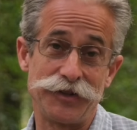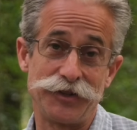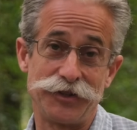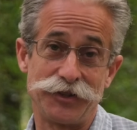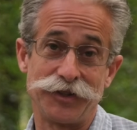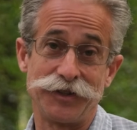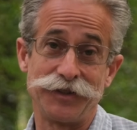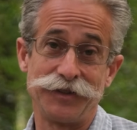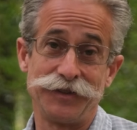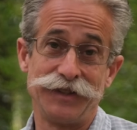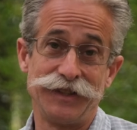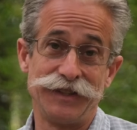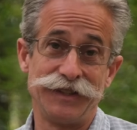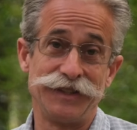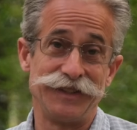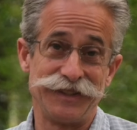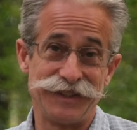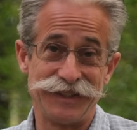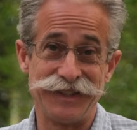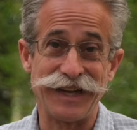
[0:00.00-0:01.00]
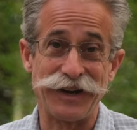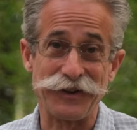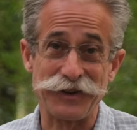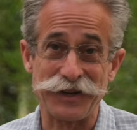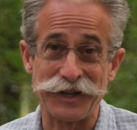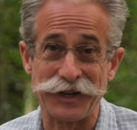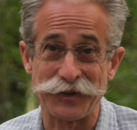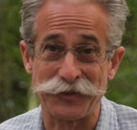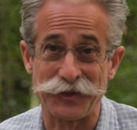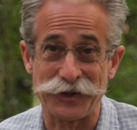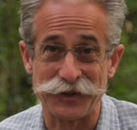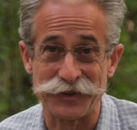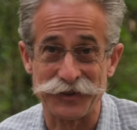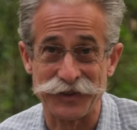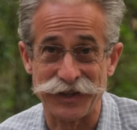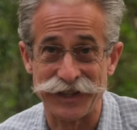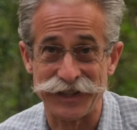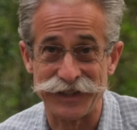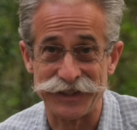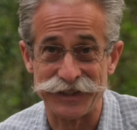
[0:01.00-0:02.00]
dirt. Now get out there and
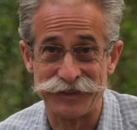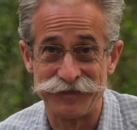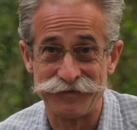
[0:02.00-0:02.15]
ride.